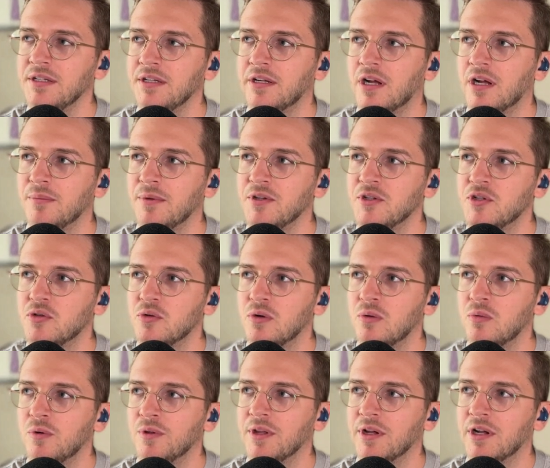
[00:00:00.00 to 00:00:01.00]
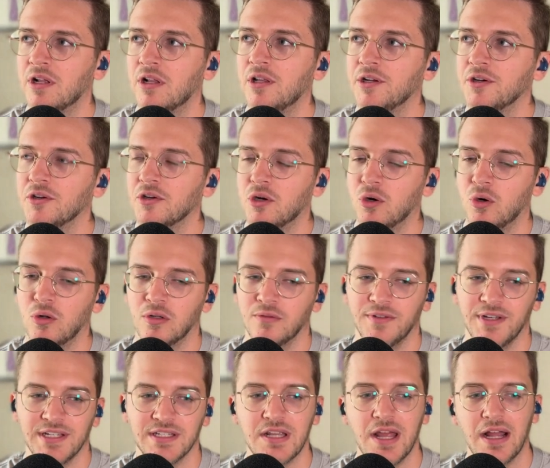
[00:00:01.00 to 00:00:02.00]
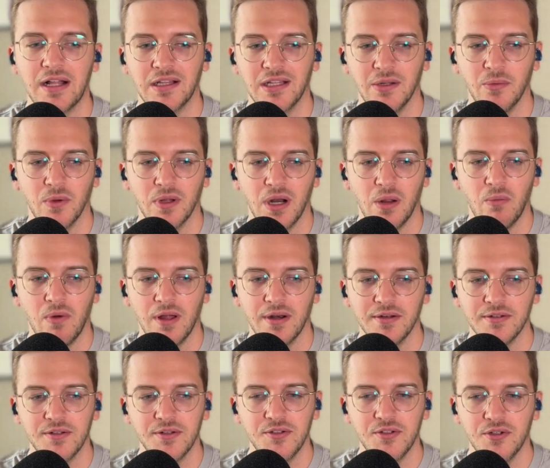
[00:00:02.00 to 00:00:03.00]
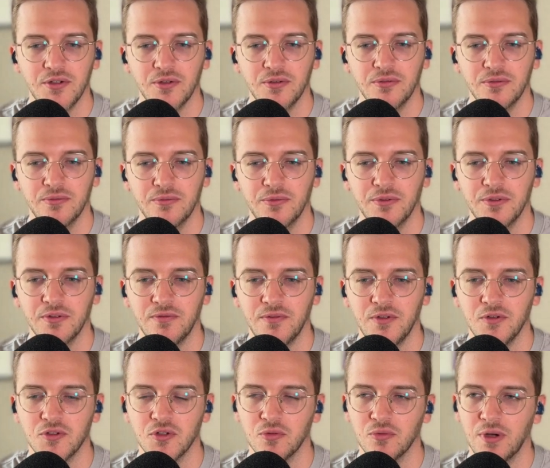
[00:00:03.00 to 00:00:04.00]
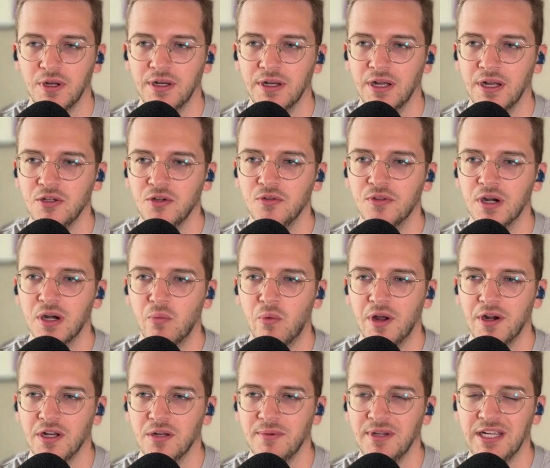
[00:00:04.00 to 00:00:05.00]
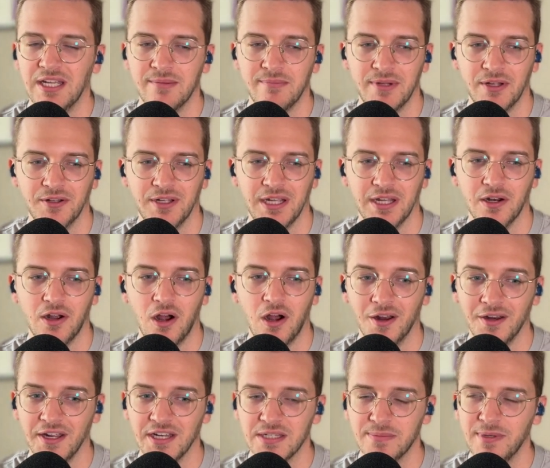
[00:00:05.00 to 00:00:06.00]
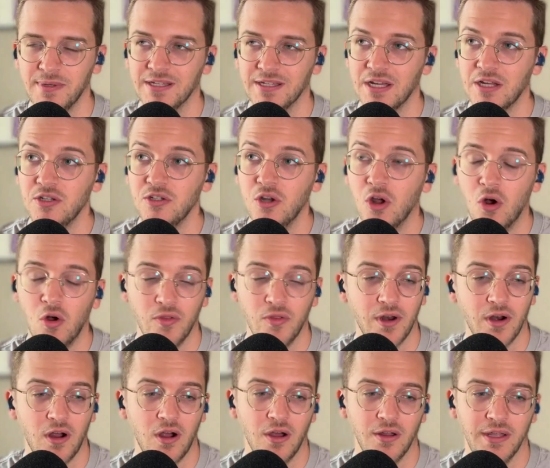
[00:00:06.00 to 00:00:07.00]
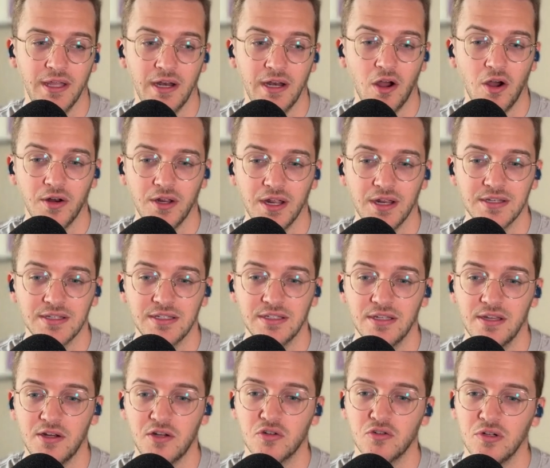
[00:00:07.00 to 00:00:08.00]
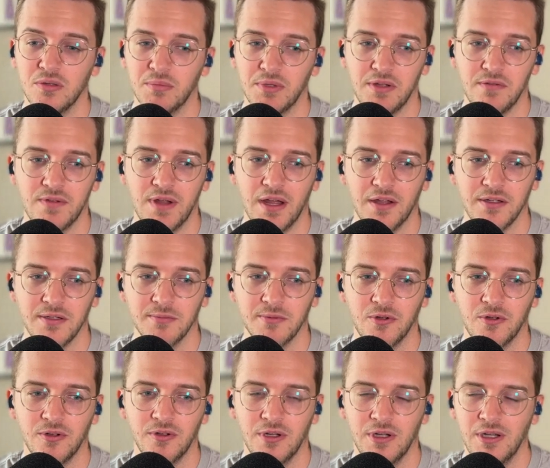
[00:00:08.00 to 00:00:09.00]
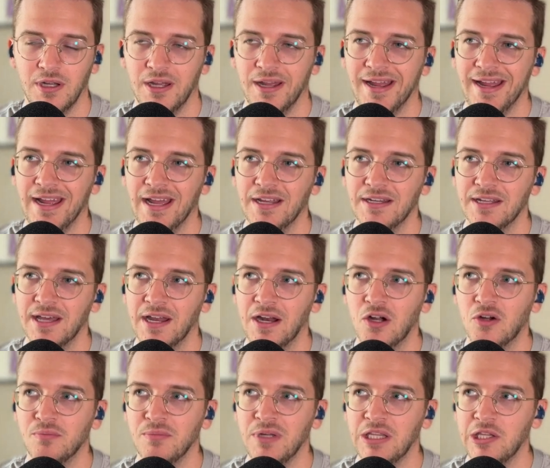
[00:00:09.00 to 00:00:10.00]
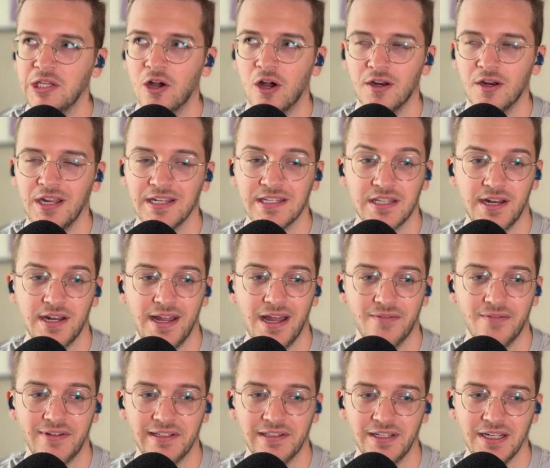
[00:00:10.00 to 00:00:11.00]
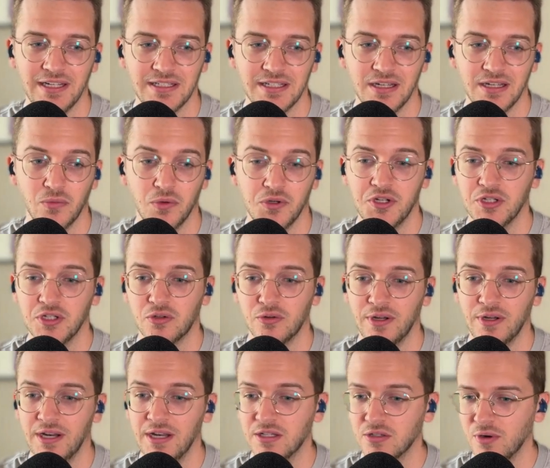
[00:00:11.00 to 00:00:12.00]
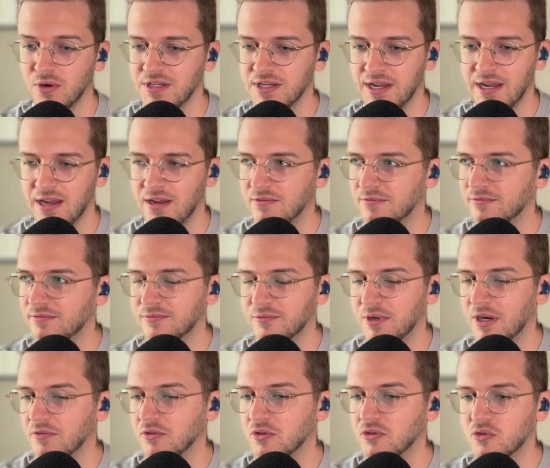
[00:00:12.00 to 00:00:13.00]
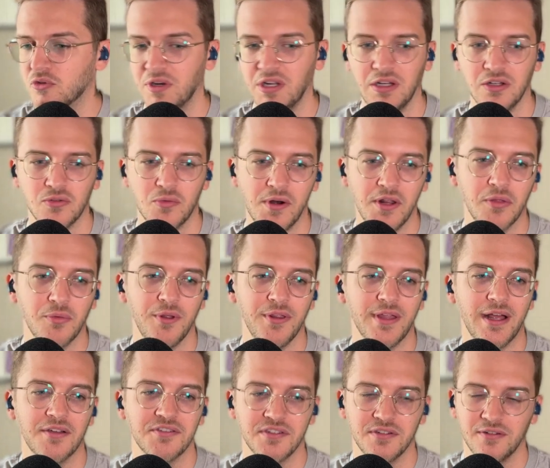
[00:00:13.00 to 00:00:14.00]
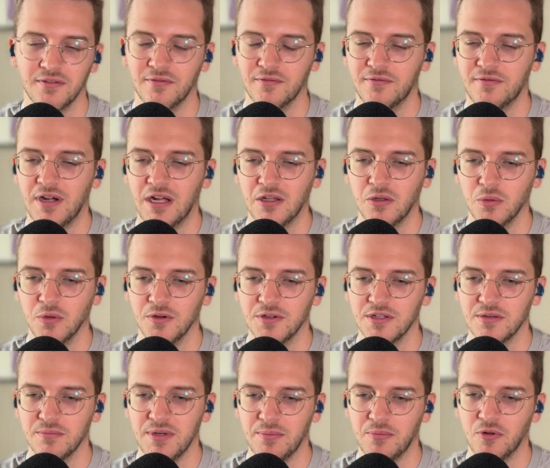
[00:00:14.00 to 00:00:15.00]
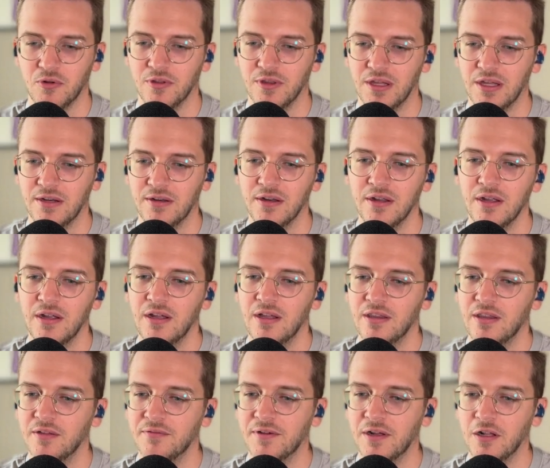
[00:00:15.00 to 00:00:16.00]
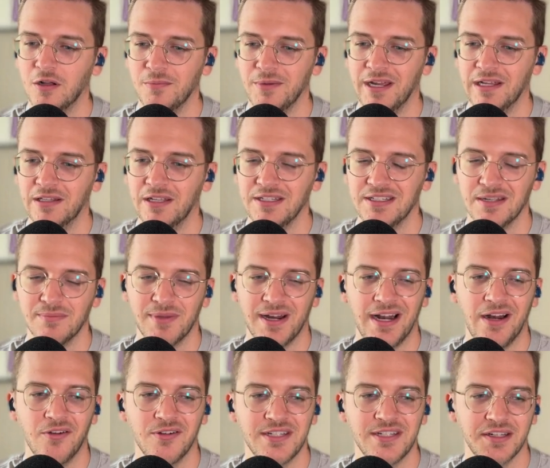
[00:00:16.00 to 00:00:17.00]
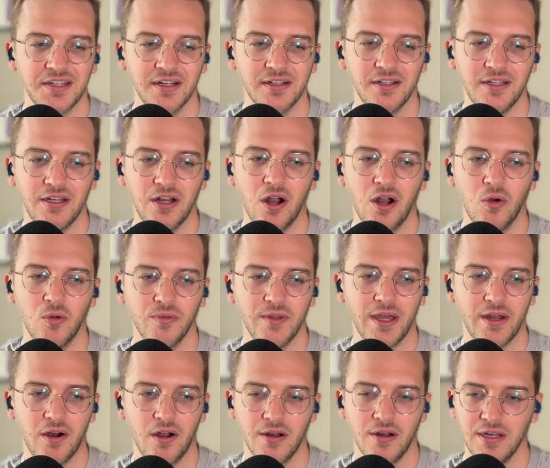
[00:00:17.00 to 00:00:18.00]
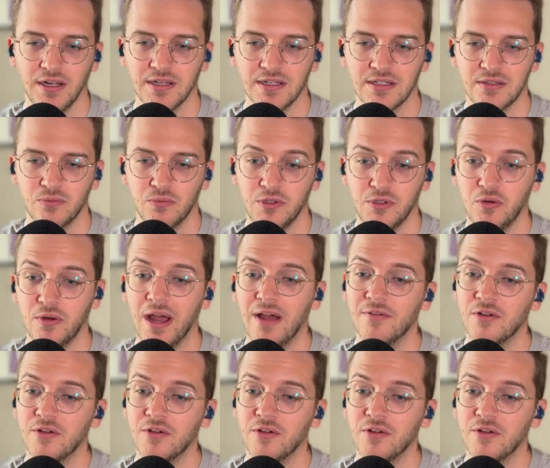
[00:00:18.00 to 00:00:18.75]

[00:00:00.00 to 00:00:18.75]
didn't come into it with a clear goal of exactly what I wanted to do with the future, right? I knew that I wanted to begin building an audience because I know that an audience is extremely valuable. And I don't mean the audience that I have on LinkedIn, which is great. It's great to have whatever, 20, 23,000 followers and people that that follow me on LinkedIn, but I don't technically own that audience.